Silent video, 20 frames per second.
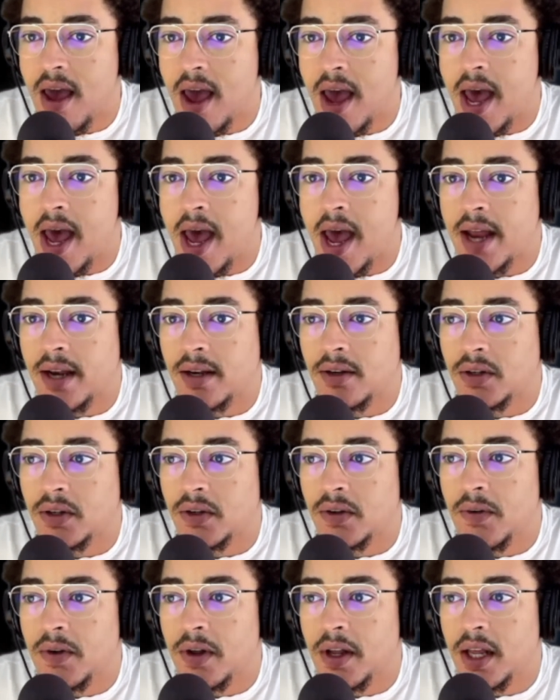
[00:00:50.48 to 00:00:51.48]
And
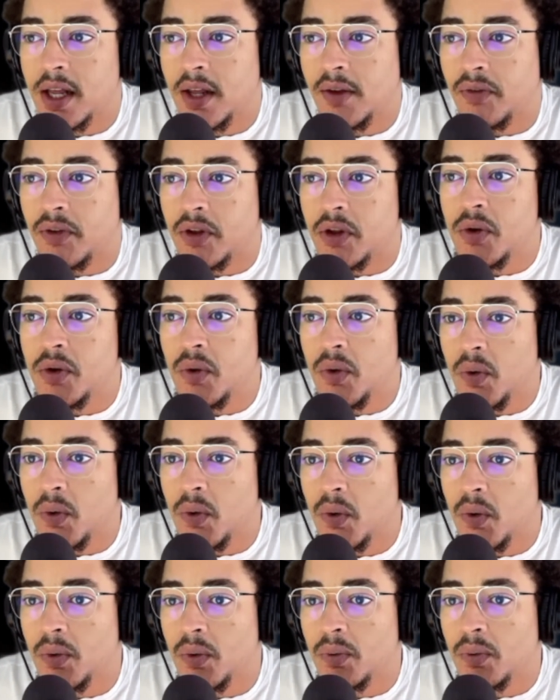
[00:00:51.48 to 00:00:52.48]
if
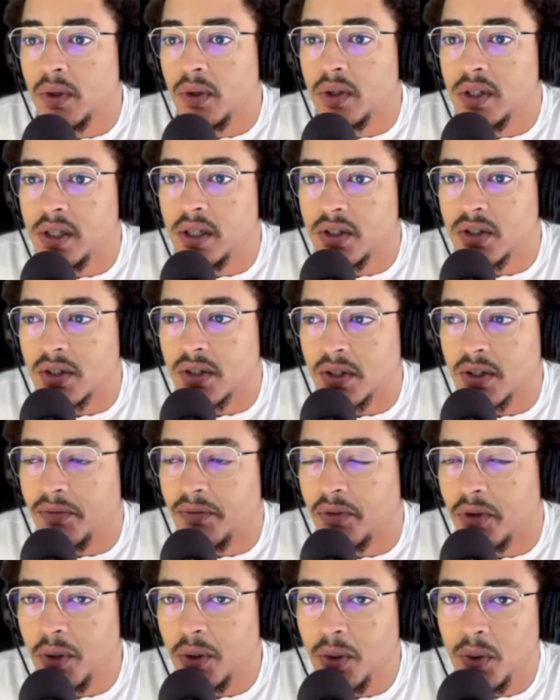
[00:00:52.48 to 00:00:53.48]
you dis-
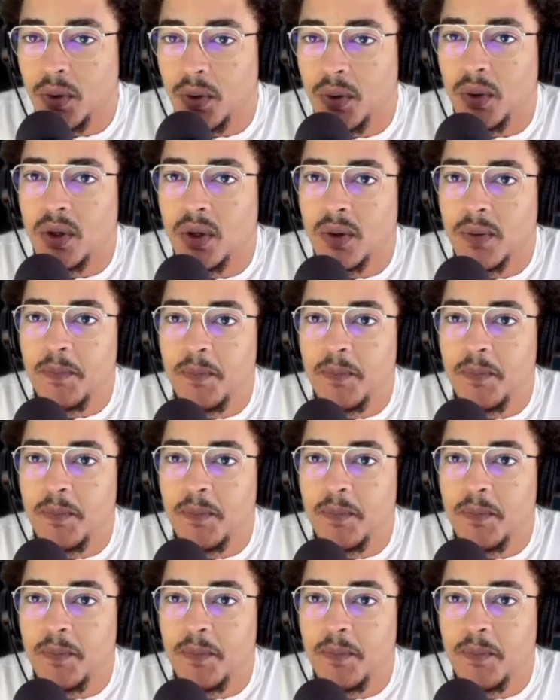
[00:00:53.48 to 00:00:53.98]
if you